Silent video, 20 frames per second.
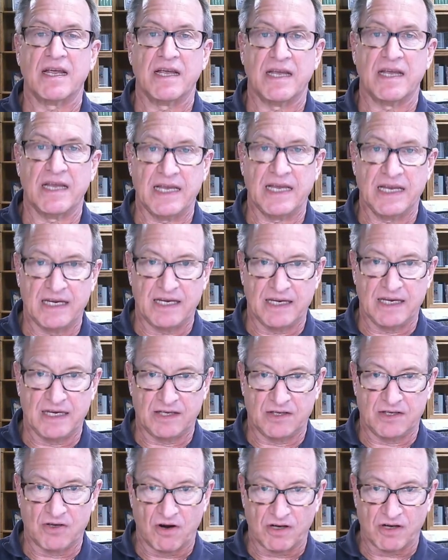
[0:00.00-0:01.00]
He
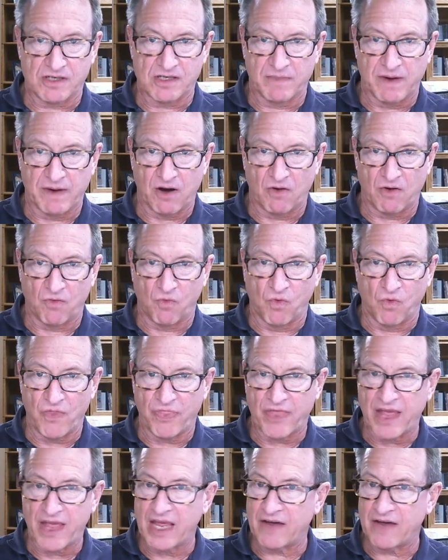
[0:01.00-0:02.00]
talks about what
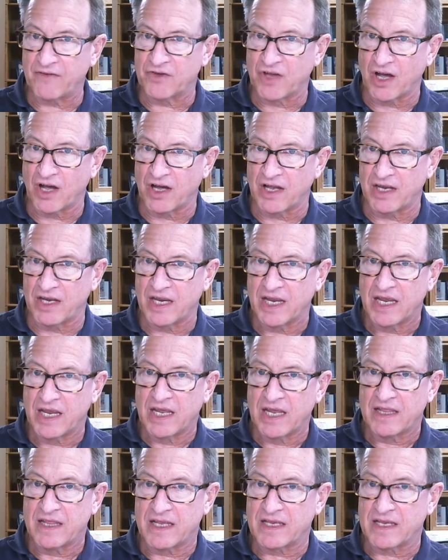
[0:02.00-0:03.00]
they have done
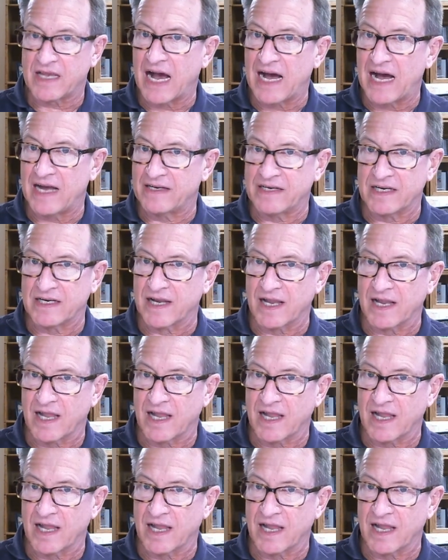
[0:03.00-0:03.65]
that God didn't